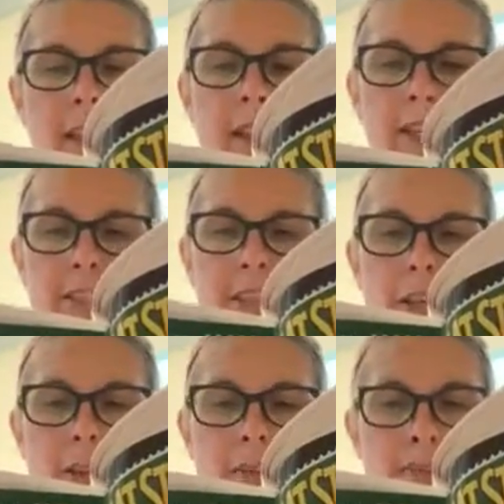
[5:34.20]

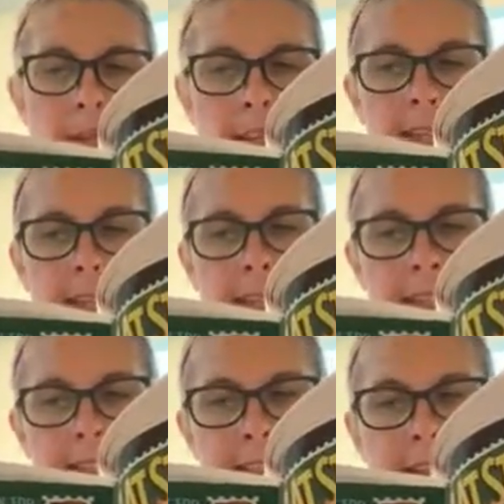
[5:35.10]
Excuse me,
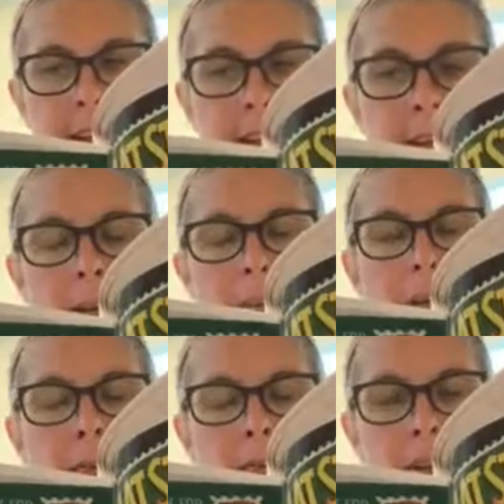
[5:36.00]
Stanley said,
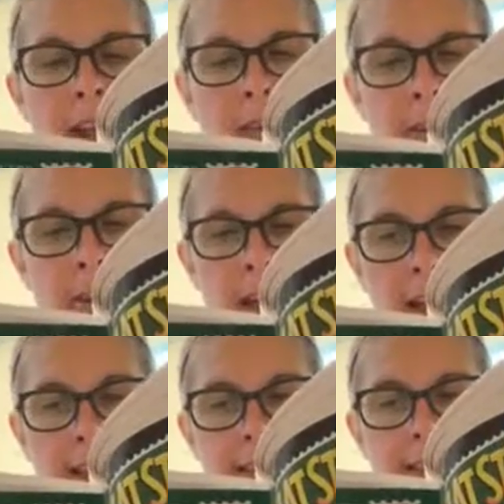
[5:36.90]
but you'll never
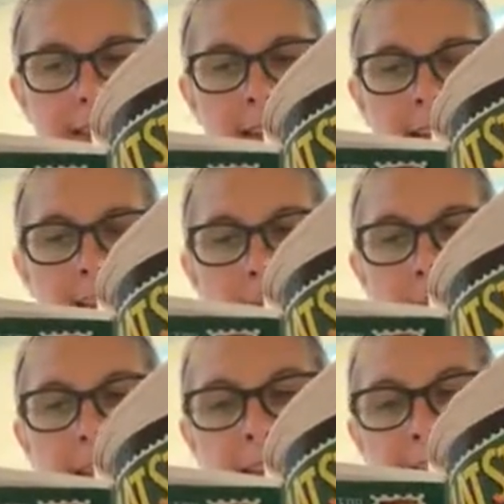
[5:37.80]
guess.
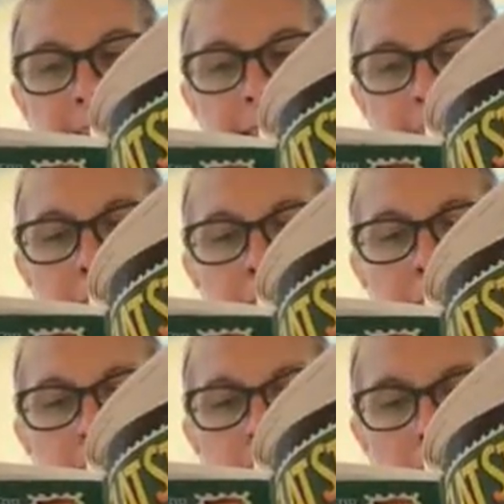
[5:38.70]
My guess is that
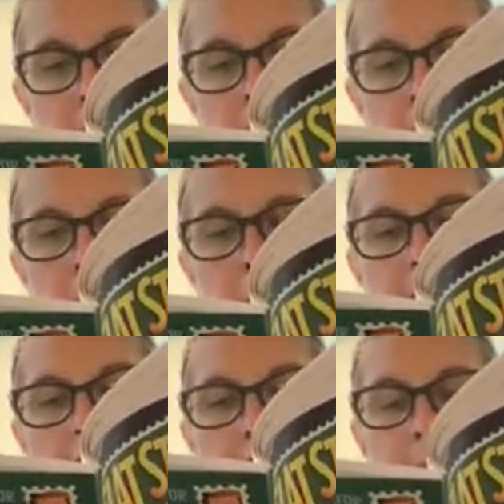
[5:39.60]
you and Arthur
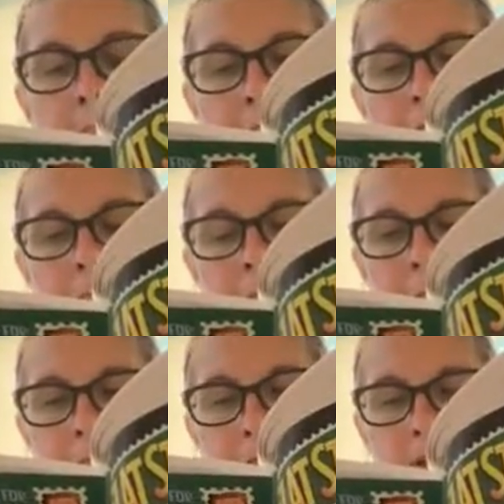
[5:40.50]
have not
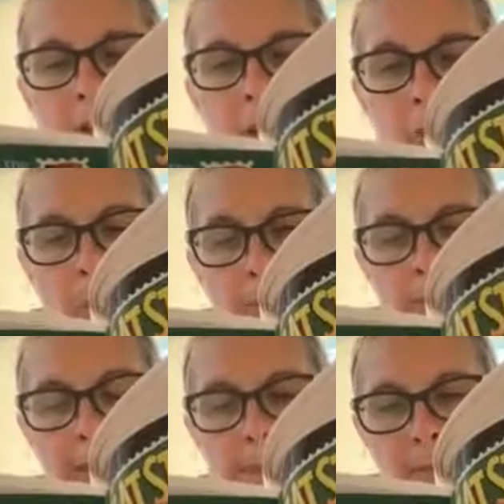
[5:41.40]
yet finished your
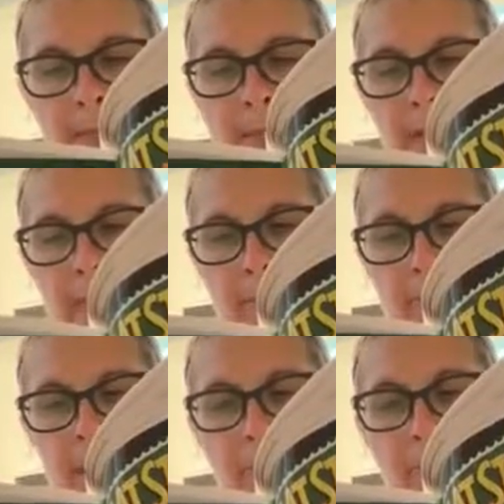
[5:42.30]
homework, said Mrs.
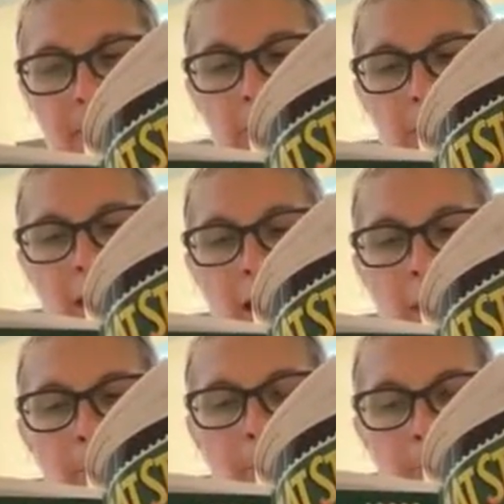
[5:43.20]
Lambchop, looking
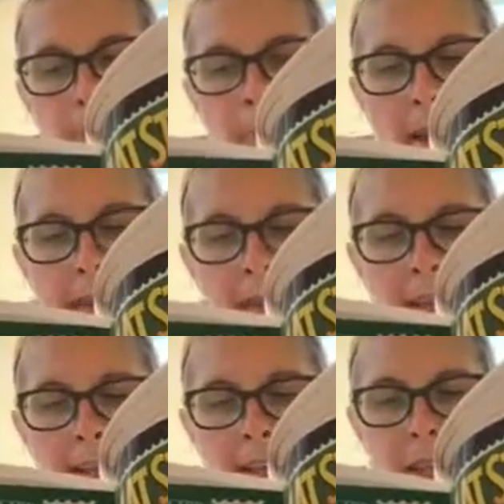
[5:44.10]
up from her
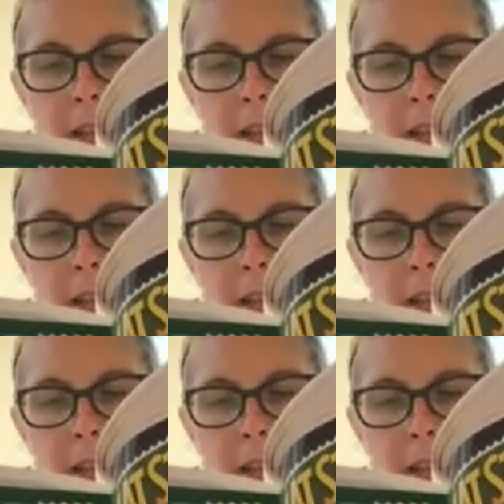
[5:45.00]
mending.